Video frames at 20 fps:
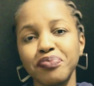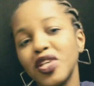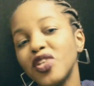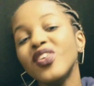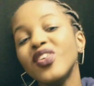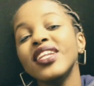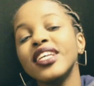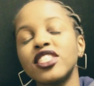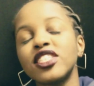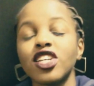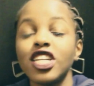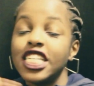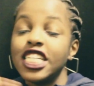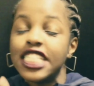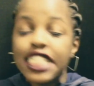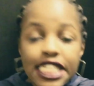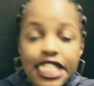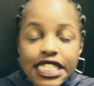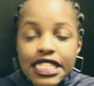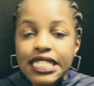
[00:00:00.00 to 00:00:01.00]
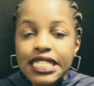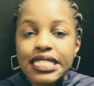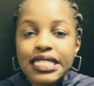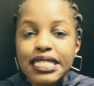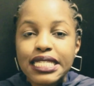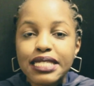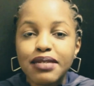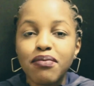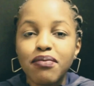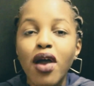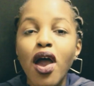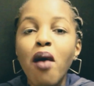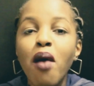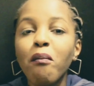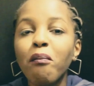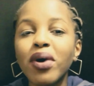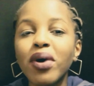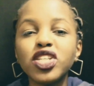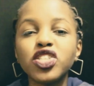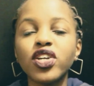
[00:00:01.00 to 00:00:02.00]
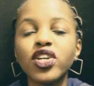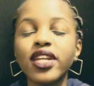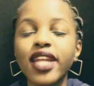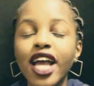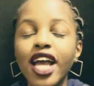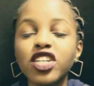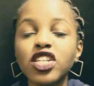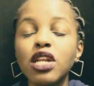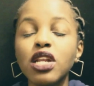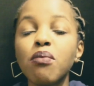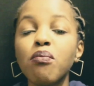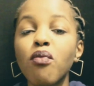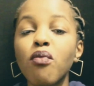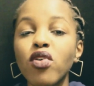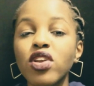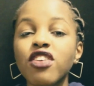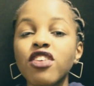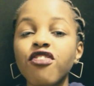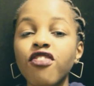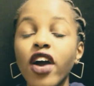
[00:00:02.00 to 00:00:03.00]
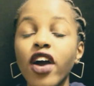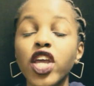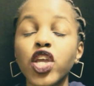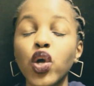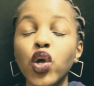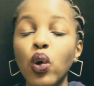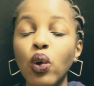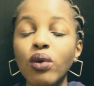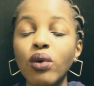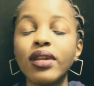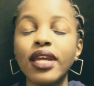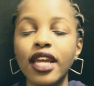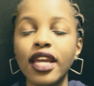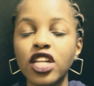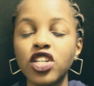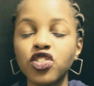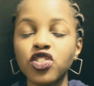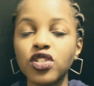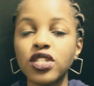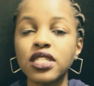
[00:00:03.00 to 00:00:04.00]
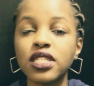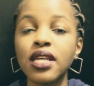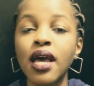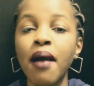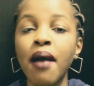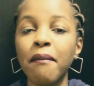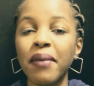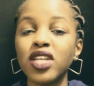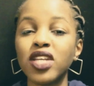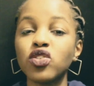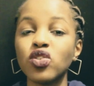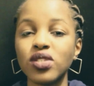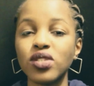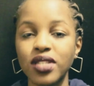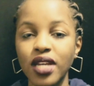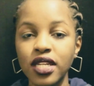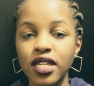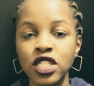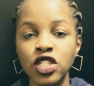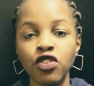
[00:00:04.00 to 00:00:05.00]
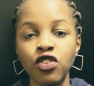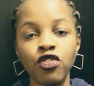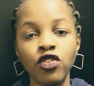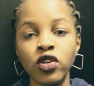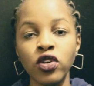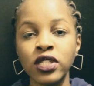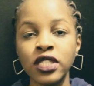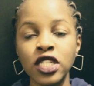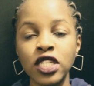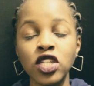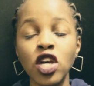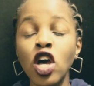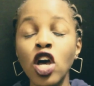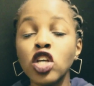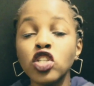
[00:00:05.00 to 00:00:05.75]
not necessarily cheat the system, but you can actually modify your own interests based on studies you've looked at.